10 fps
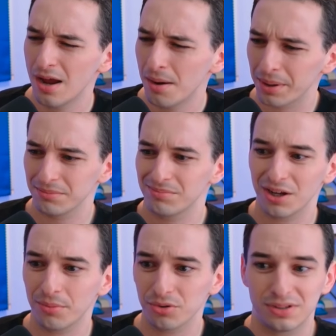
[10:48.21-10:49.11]
But they
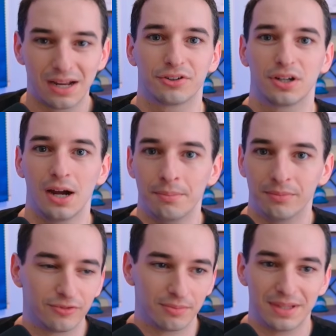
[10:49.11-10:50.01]
almost never come
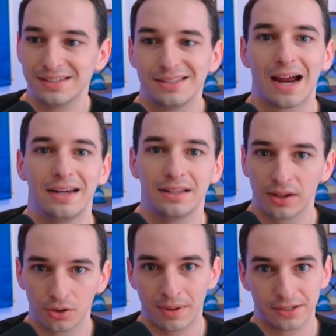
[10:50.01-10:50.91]
from these tiny
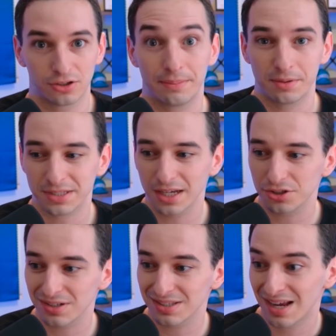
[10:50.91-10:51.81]
little micro
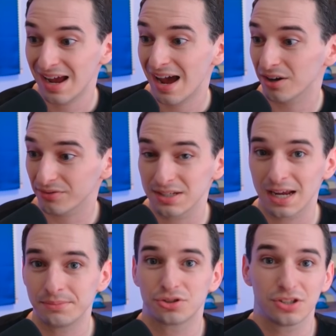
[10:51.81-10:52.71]
optimizations, and
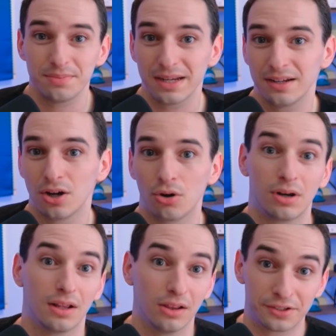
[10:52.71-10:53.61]
oftentimes you're just making code
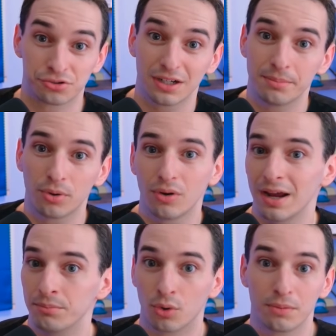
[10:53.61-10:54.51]
less readable
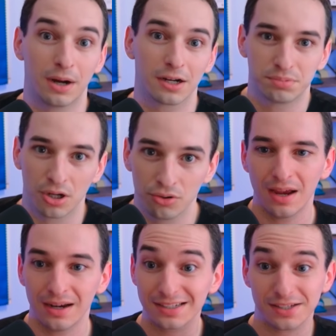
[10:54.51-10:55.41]
and more bug prone.
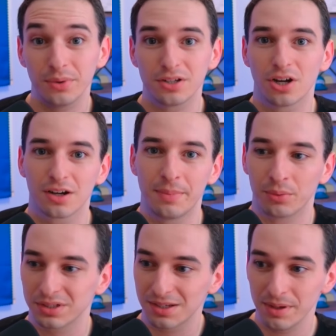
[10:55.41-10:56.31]
Next, I want to talk about
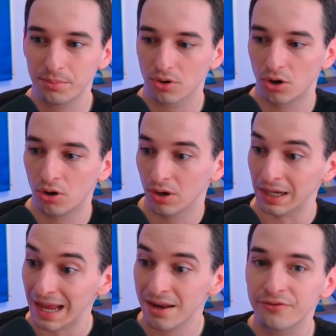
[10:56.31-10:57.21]
what some people call an
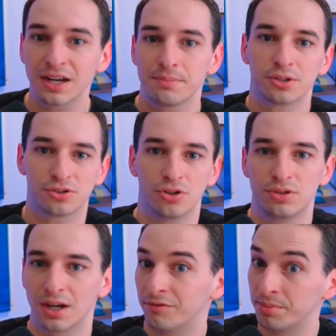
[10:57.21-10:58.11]
infinite pursuit
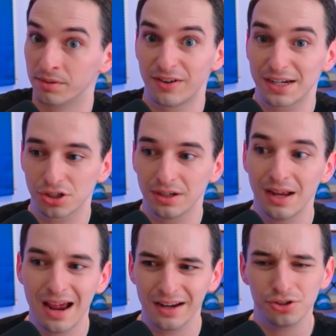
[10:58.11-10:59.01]
of perfection
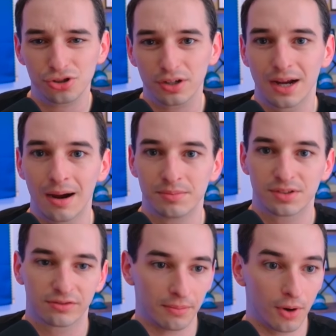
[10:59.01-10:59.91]
that usually comes
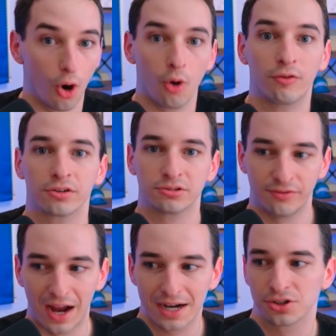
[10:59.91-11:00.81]
from over
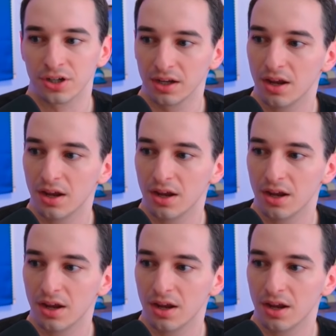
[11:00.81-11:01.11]
refactoring.